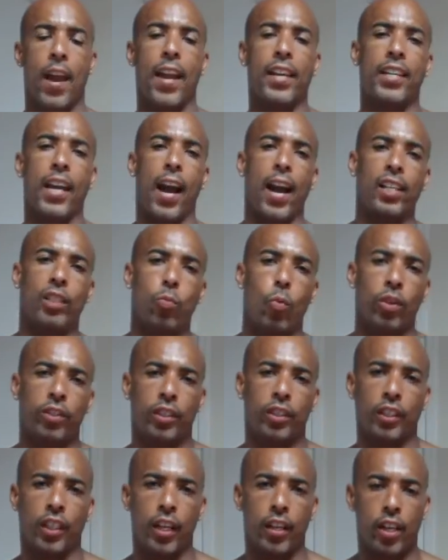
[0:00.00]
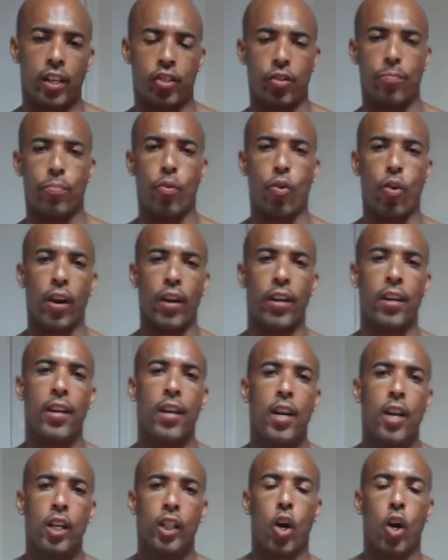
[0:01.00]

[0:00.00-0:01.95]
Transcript: Hey guys, once again, it's your boy,